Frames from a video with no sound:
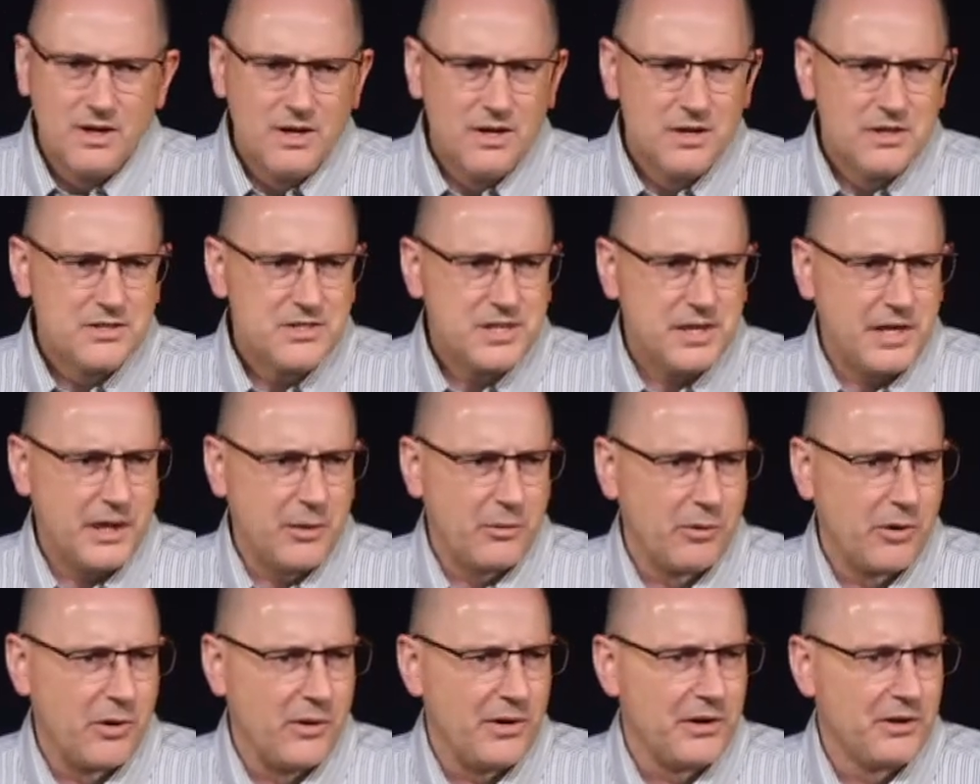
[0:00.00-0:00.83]
Today
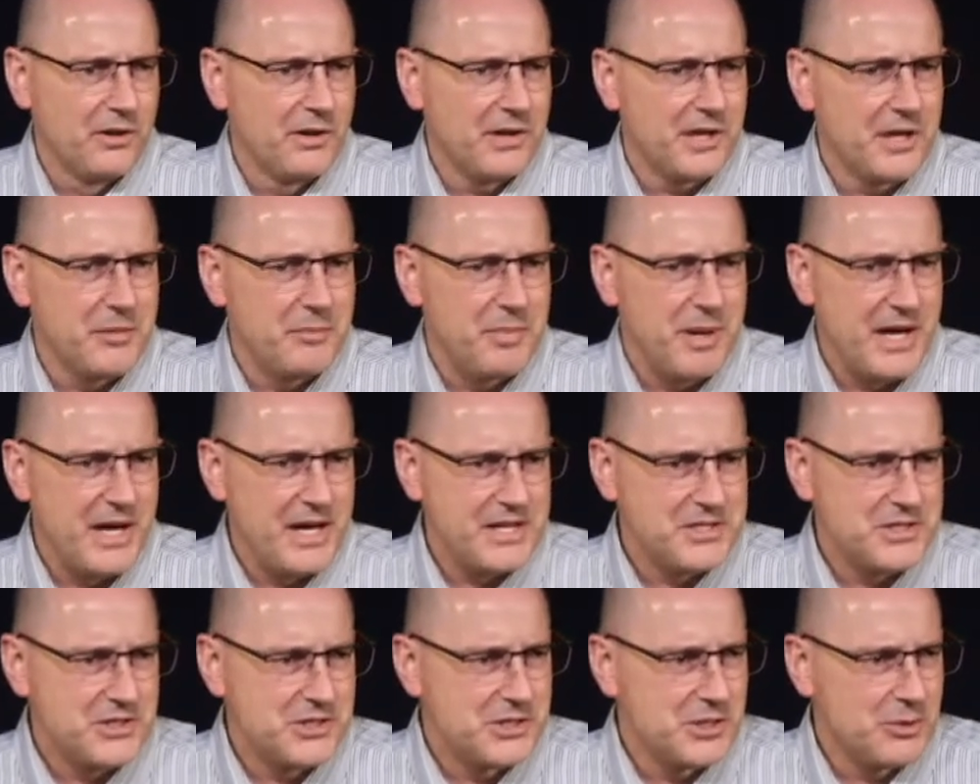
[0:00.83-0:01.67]
we're going to look at a
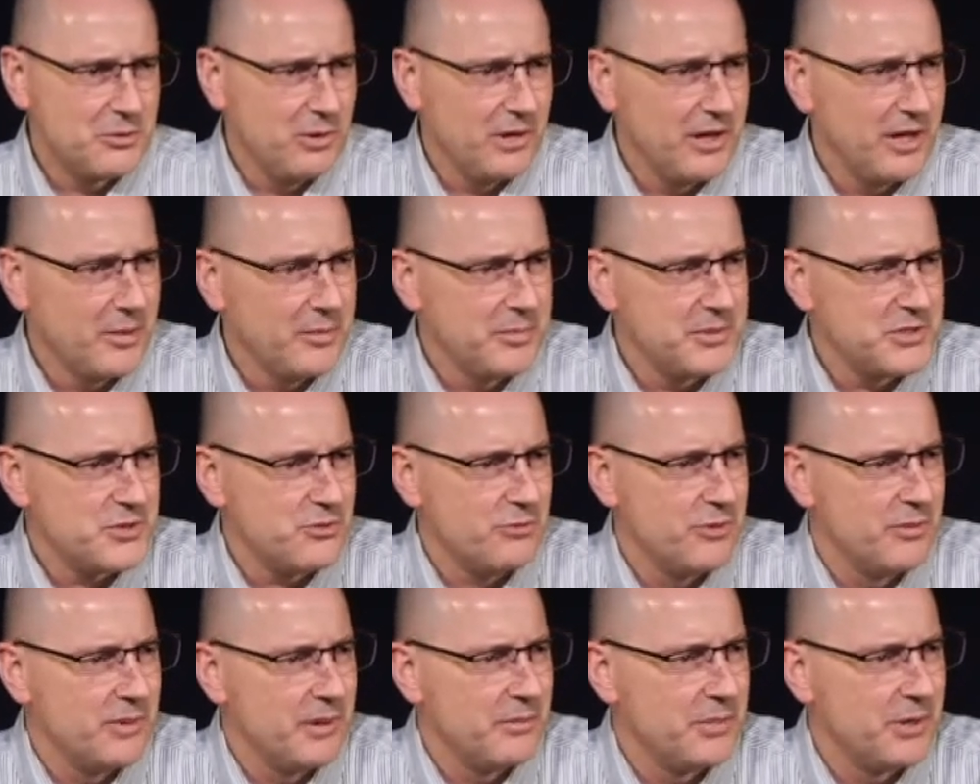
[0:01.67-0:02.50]
passage that will help us
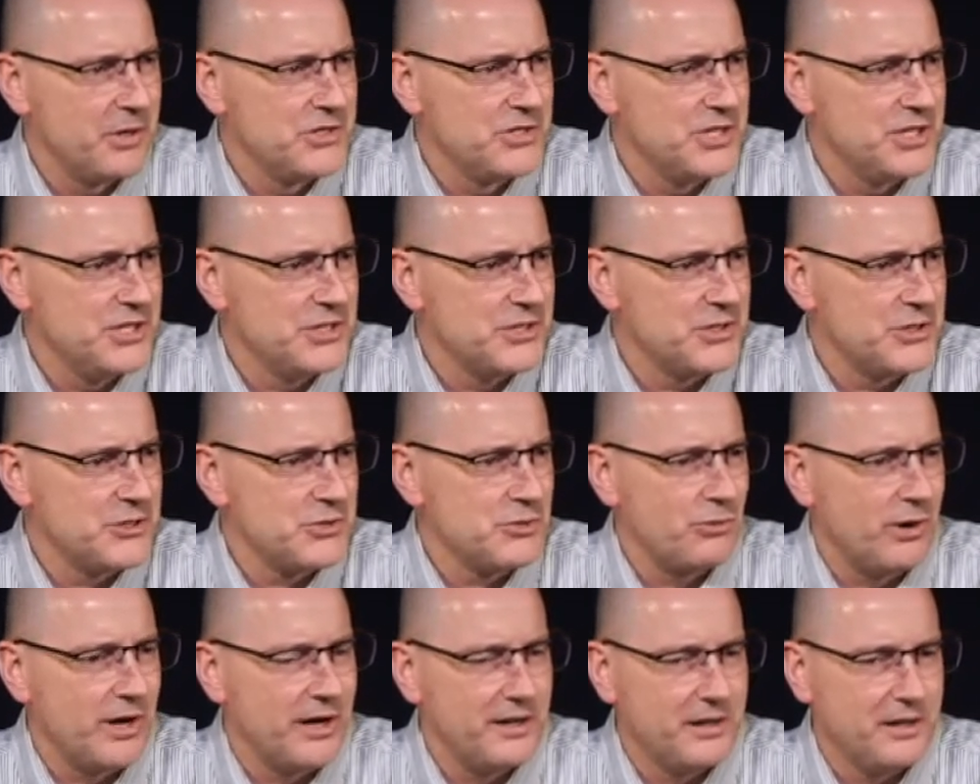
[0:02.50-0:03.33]
remember Jesus
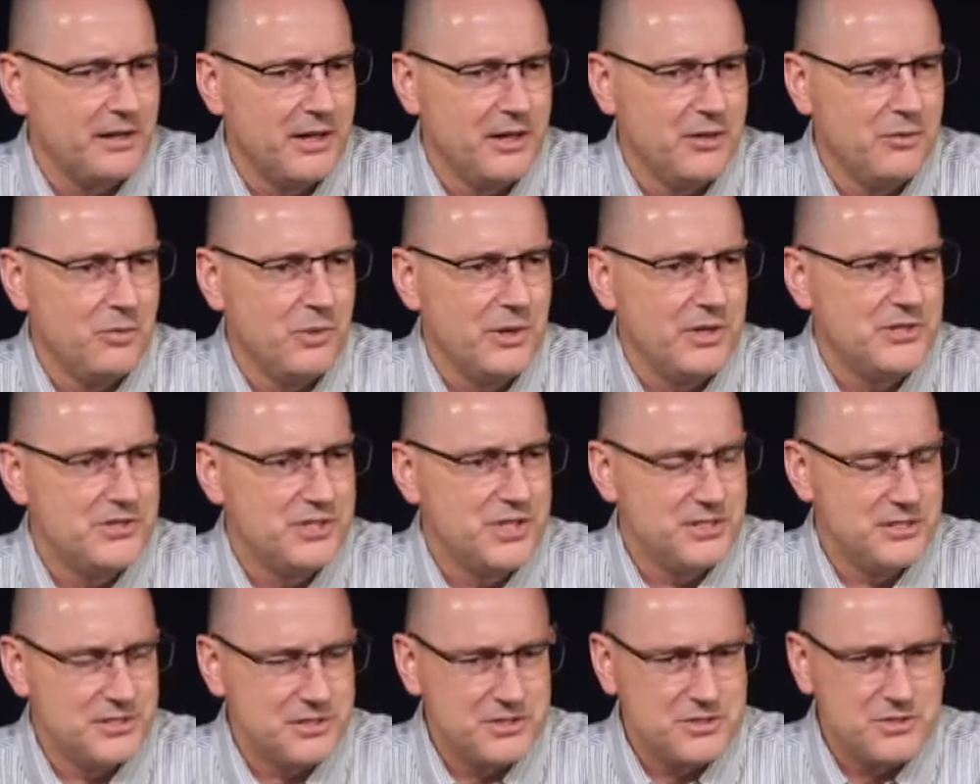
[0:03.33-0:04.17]
rightly when
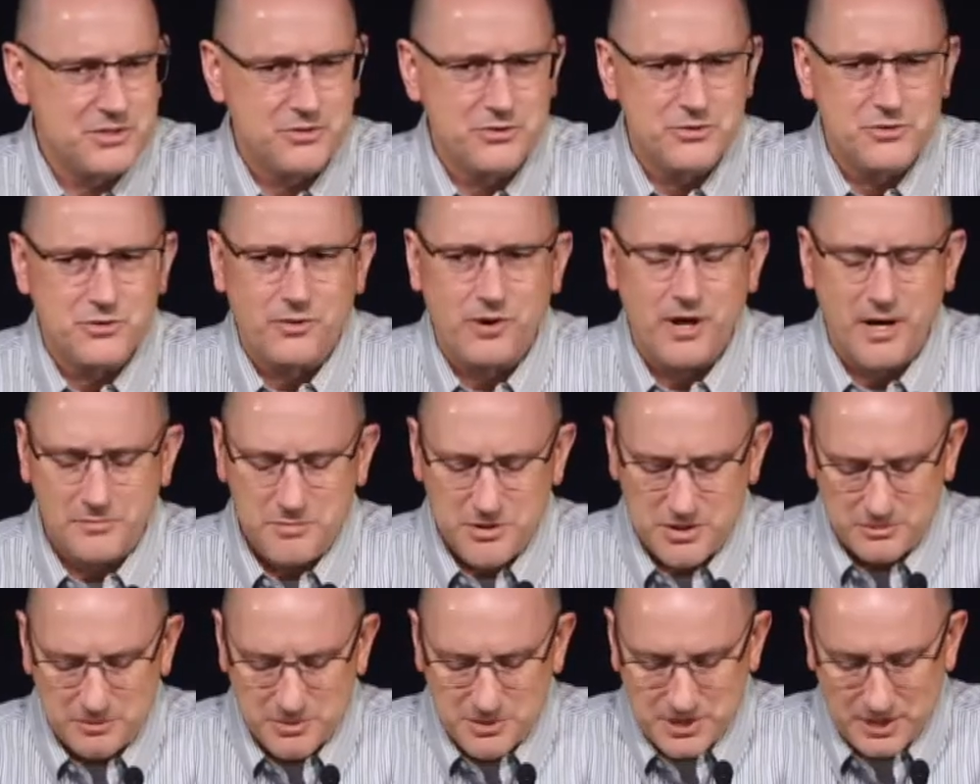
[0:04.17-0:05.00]
Jesus describes
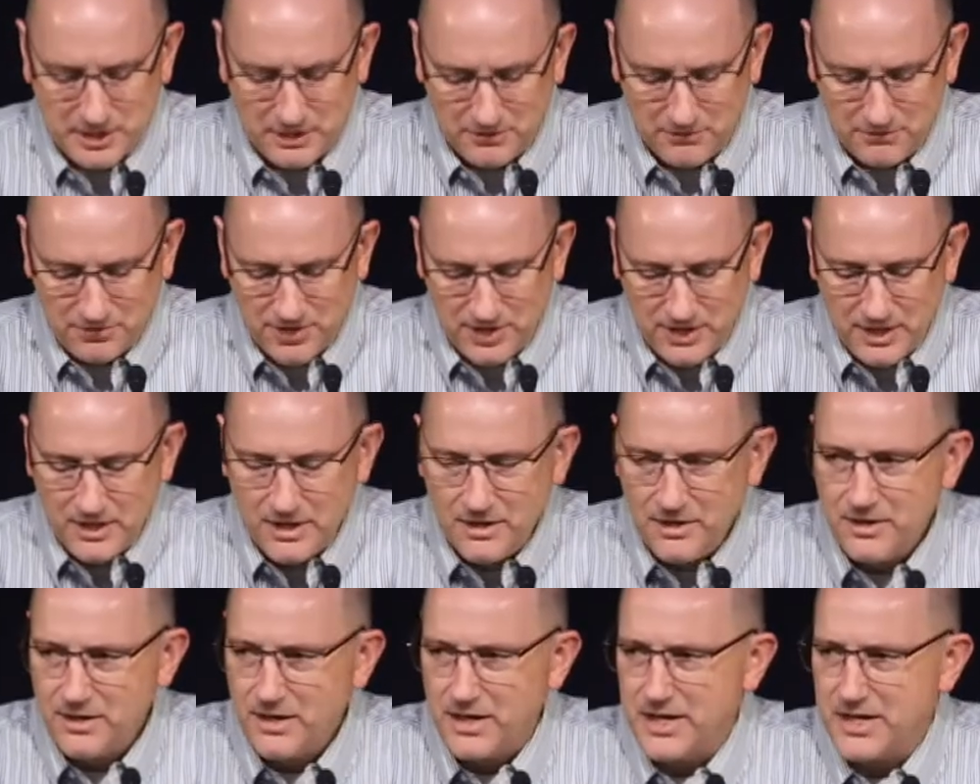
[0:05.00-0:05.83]
himself
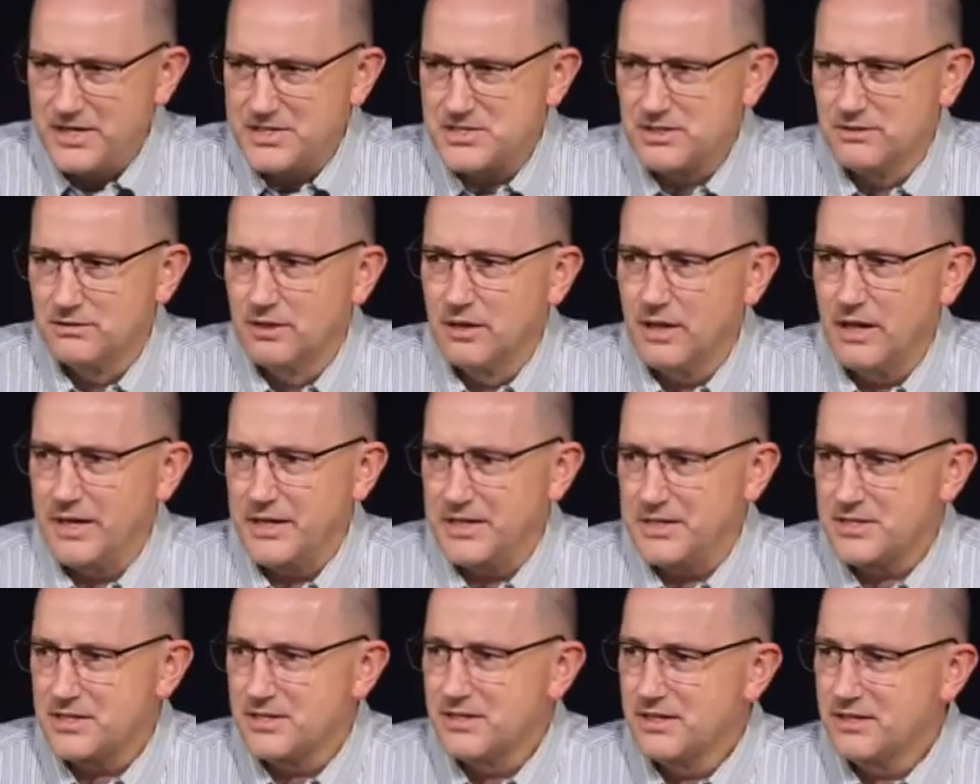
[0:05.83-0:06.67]
as
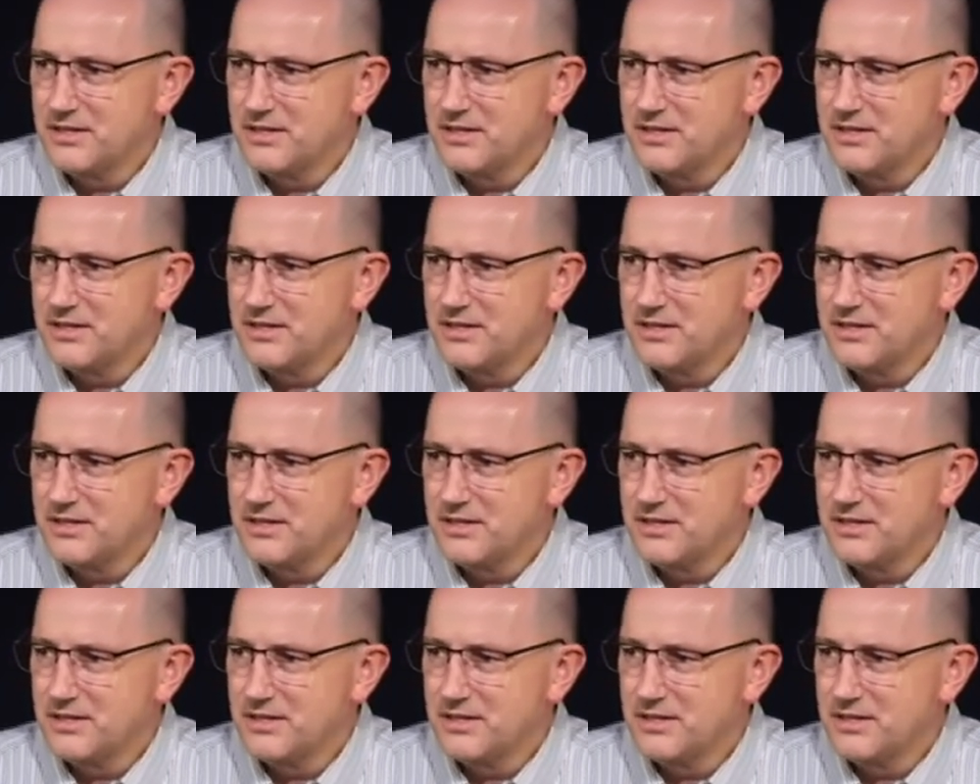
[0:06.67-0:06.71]
light.